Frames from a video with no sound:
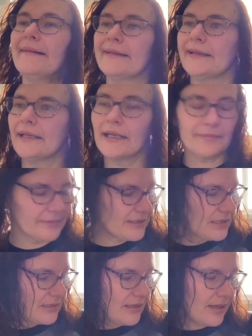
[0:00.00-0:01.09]
clean it up.
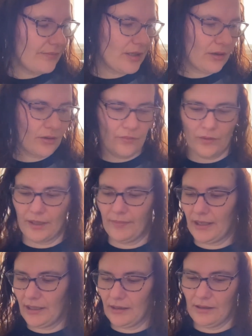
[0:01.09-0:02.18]
I'm not going to worry
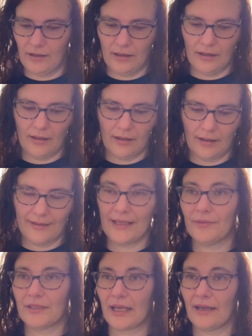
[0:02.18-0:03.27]
about it. I was
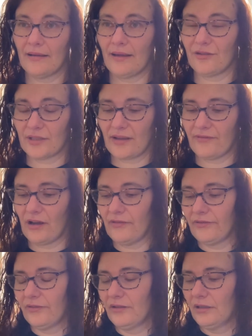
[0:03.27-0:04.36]
able to get other stuff
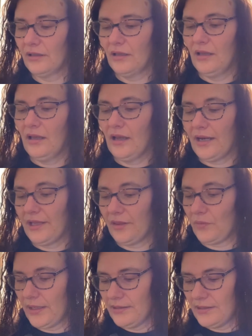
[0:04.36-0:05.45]
off another
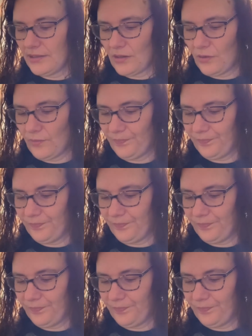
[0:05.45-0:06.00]
one. So